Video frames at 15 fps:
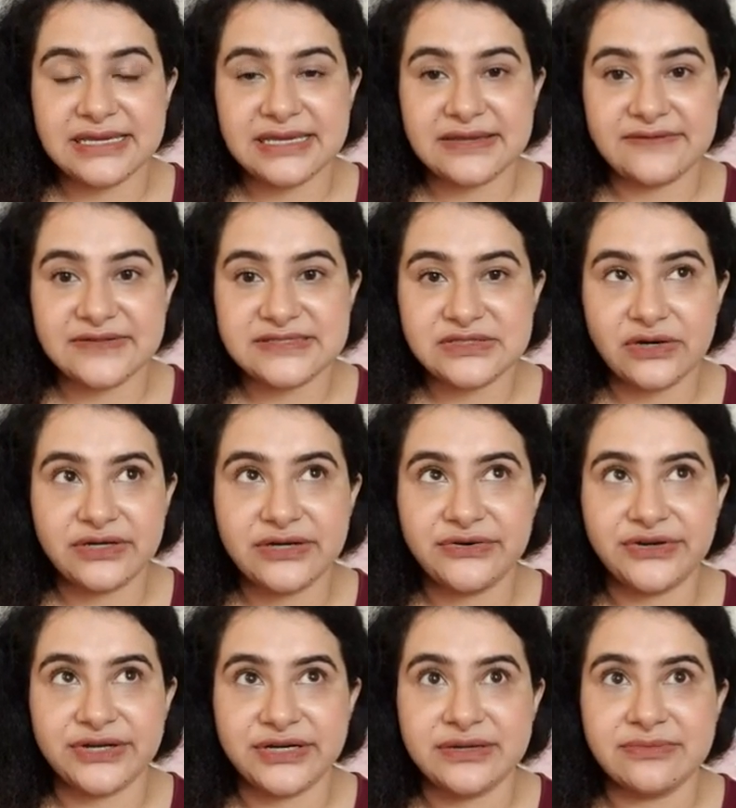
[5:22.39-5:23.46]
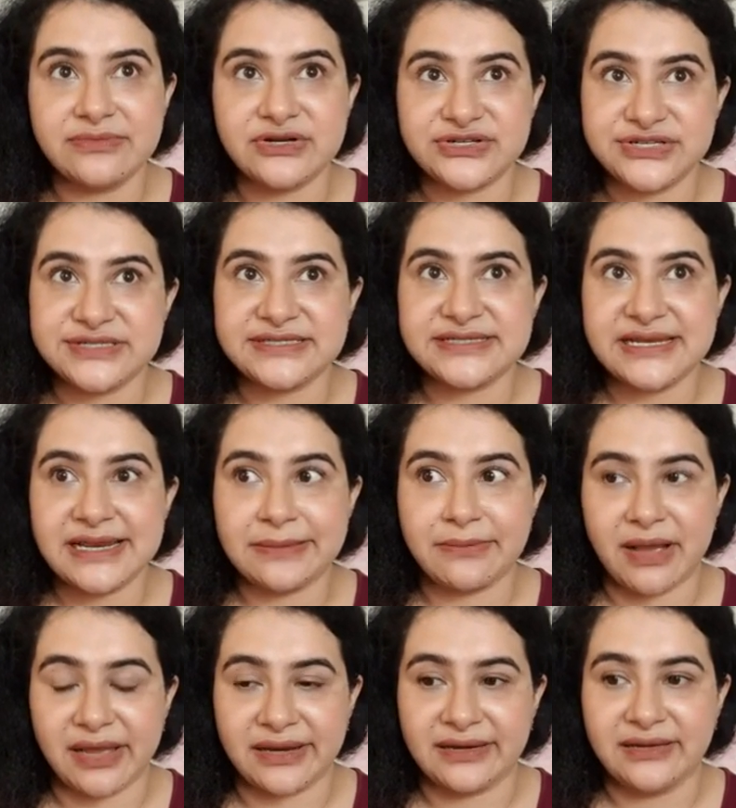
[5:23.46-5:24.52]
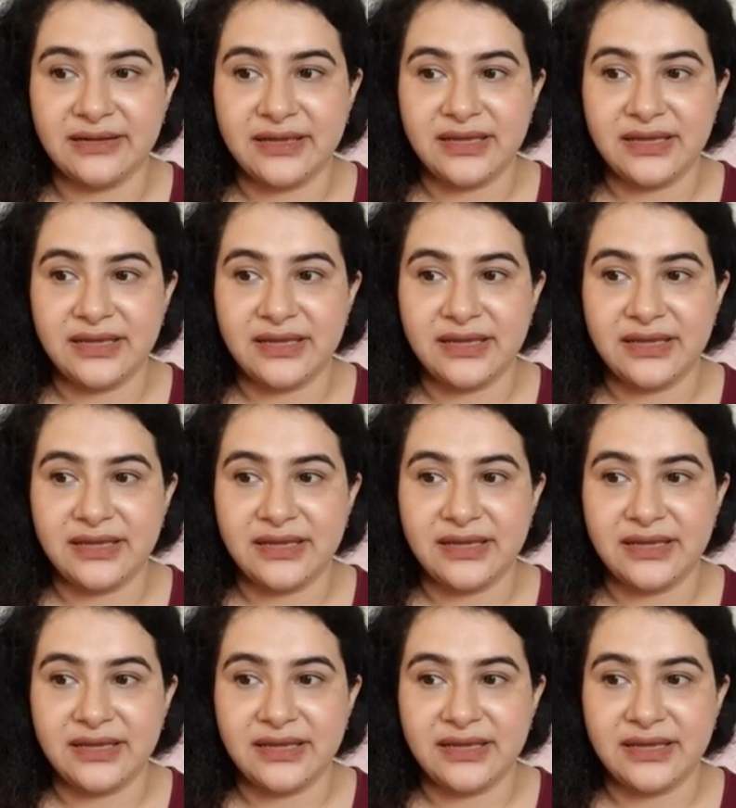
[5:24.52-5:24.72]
if it's not a real emergency like mine,